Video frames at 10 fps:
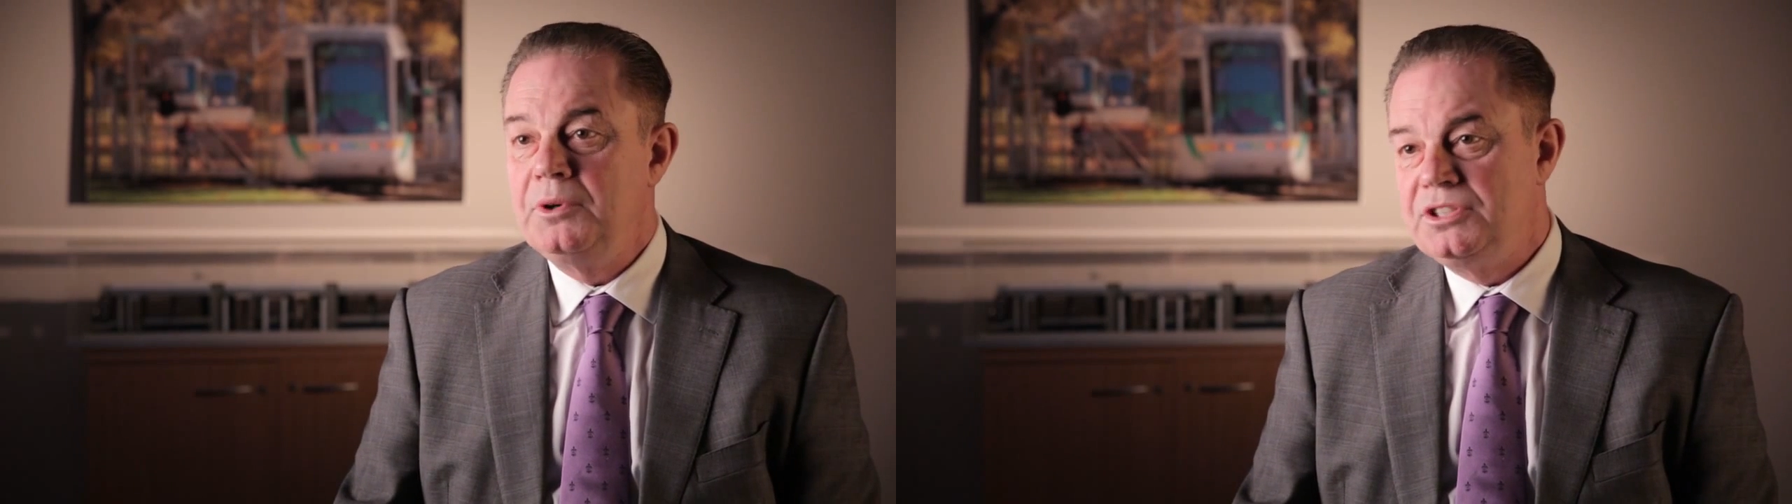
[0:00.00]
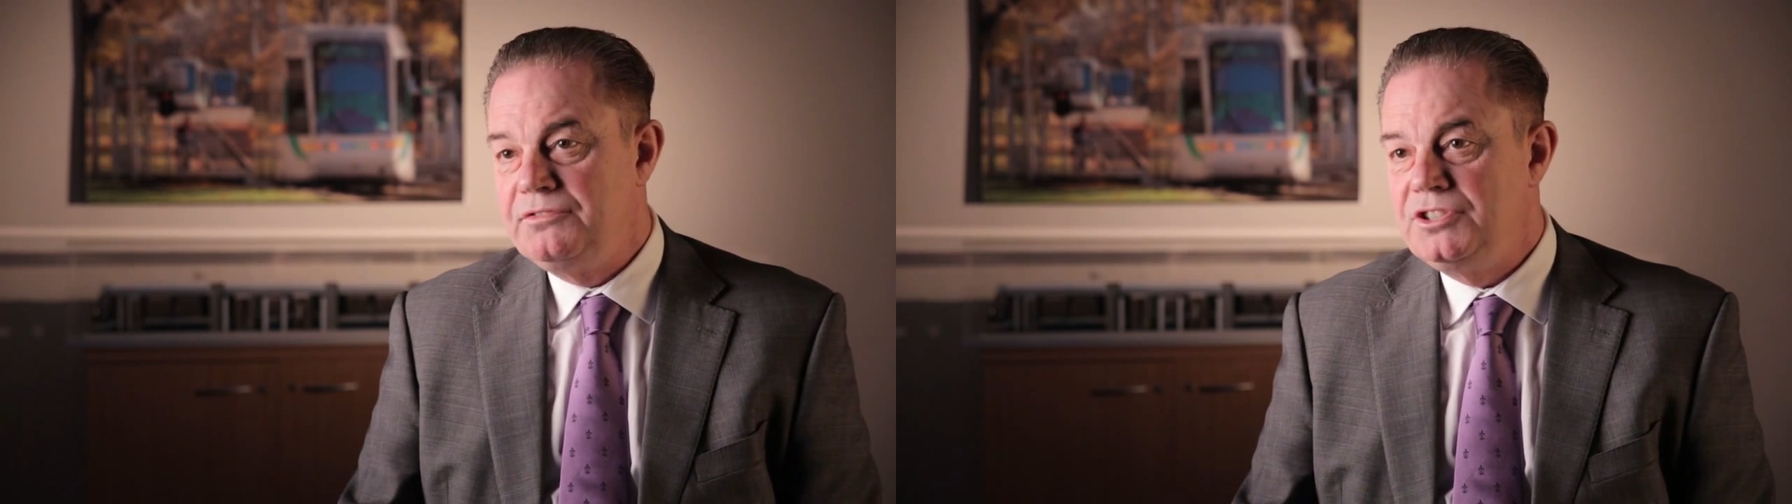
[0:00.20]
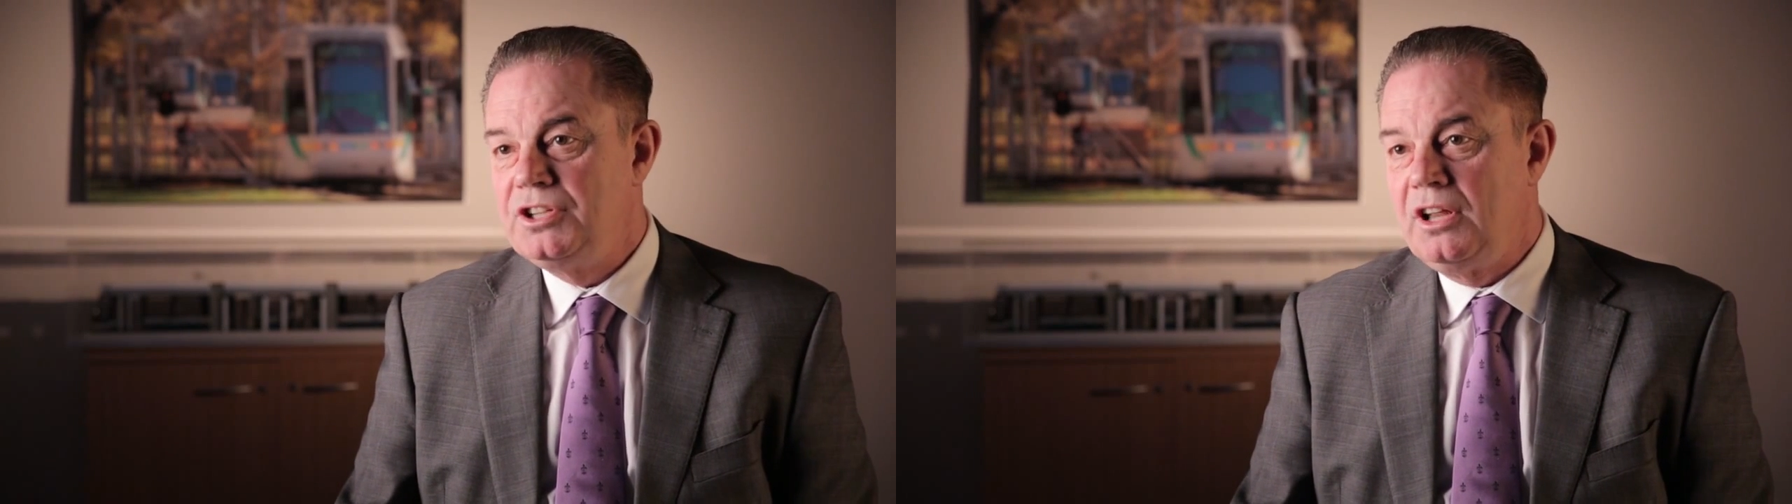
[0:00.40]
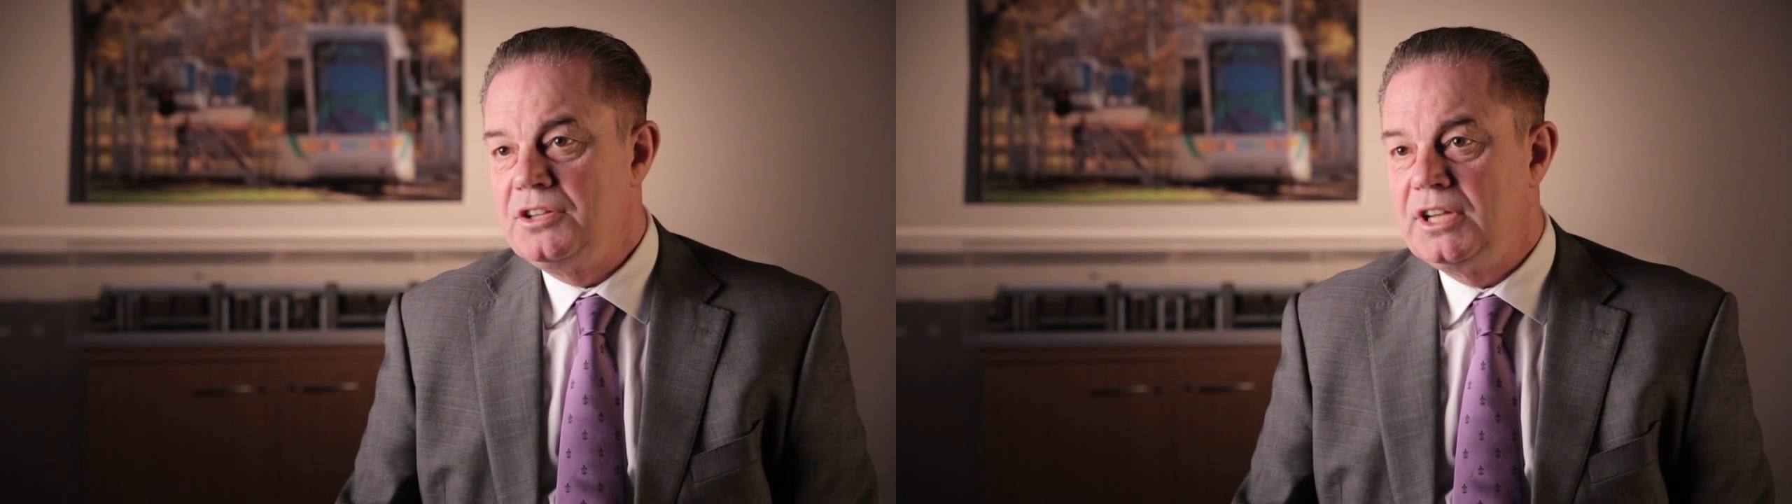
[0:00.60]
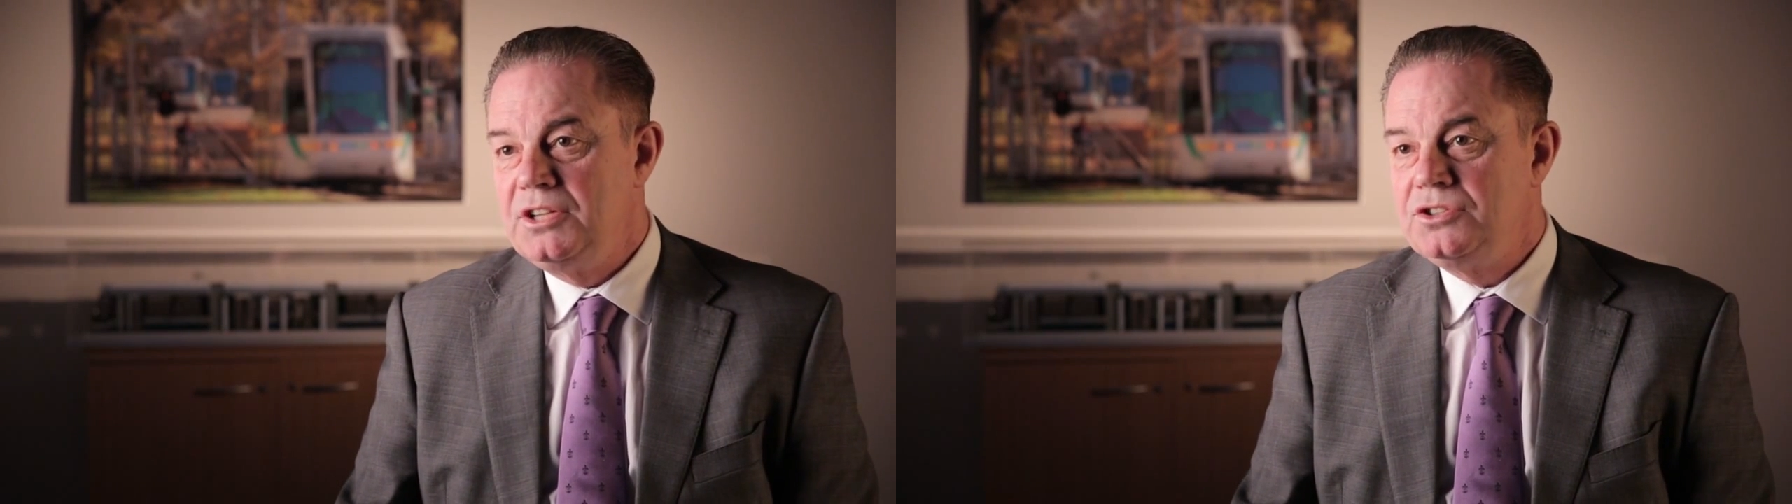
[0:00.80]
which is
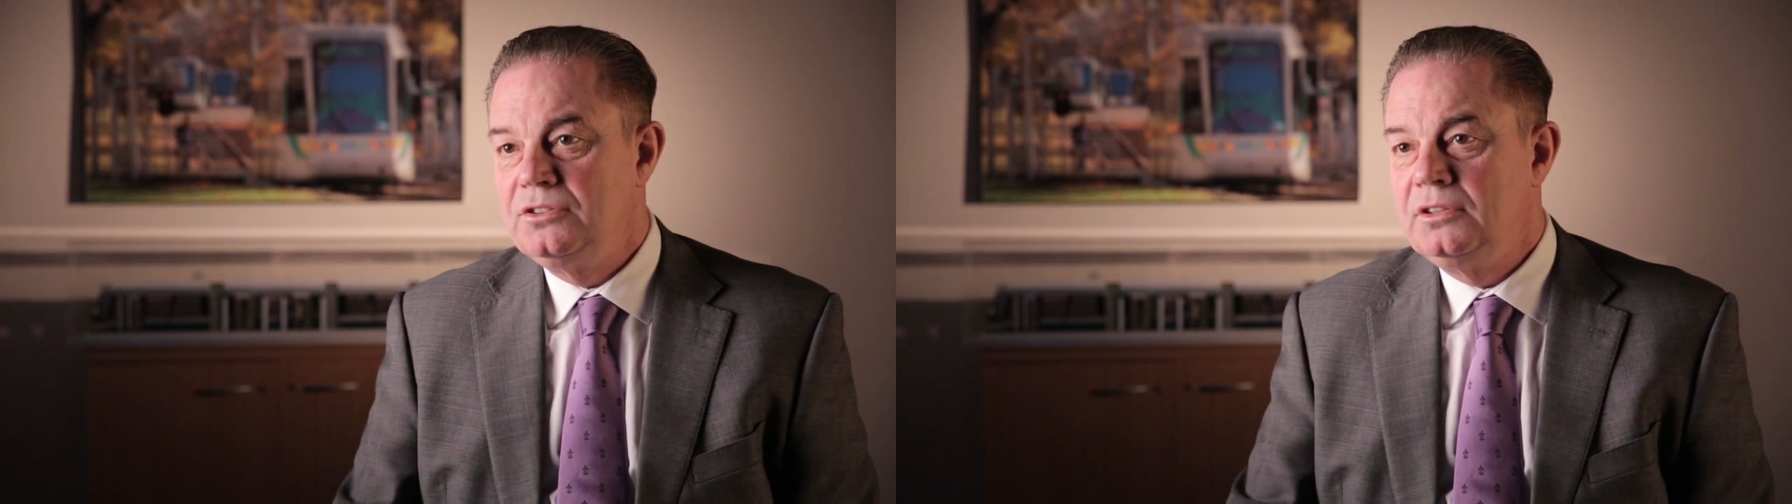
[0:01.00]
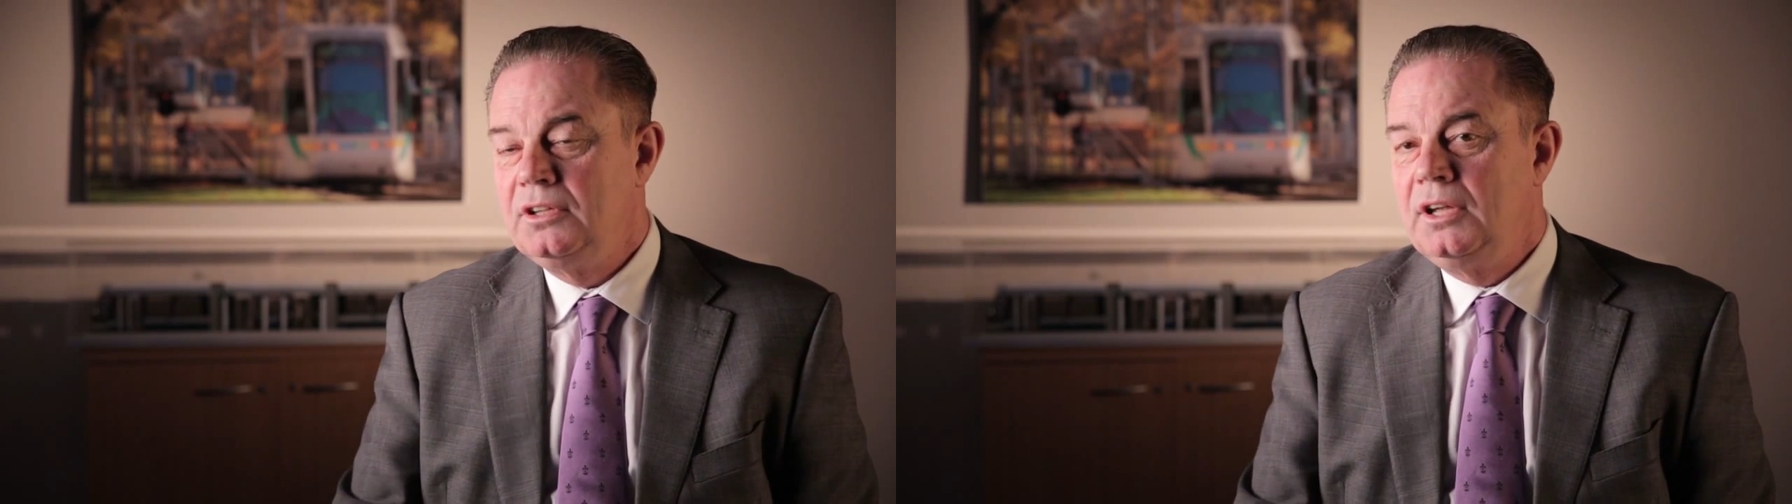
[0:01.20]
visualisation,